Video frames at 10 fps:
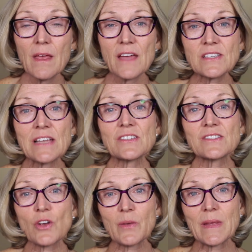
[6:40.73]
Attention is
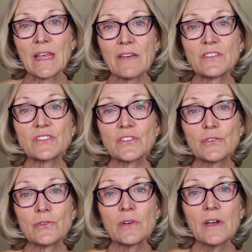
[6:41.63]
going to be given
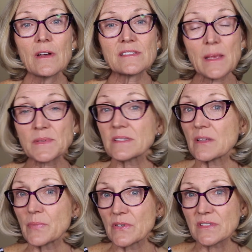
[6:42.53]
to substance
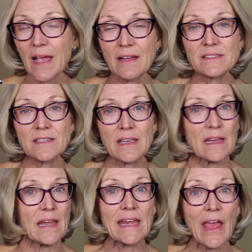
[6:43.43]
abuse counseling and
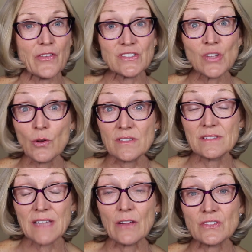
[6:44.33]
any other
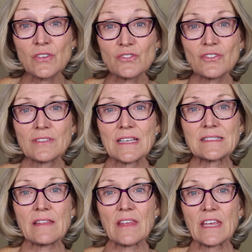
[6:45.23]
psychosocial needs
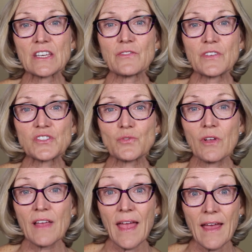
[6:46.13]
that the
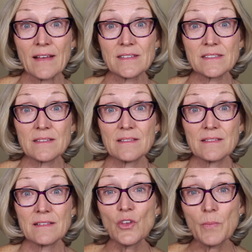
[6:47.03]
individual has.
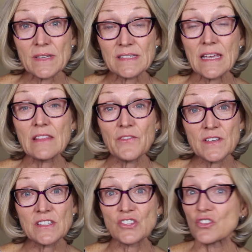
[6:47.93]
You'll be seeing the
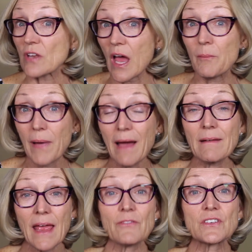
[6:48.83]
physician
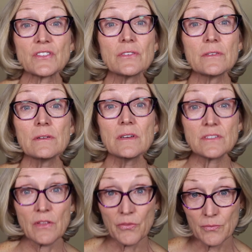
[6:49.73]
about every 2
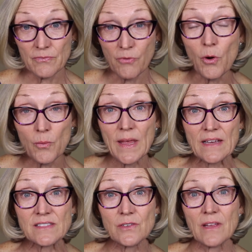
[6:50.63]
to 4
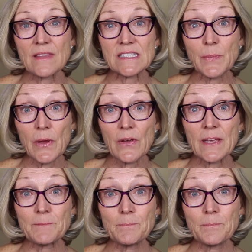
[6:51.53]
weeks during this
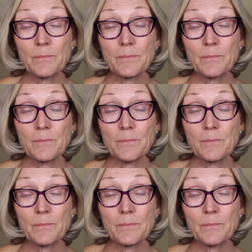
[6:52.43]
period.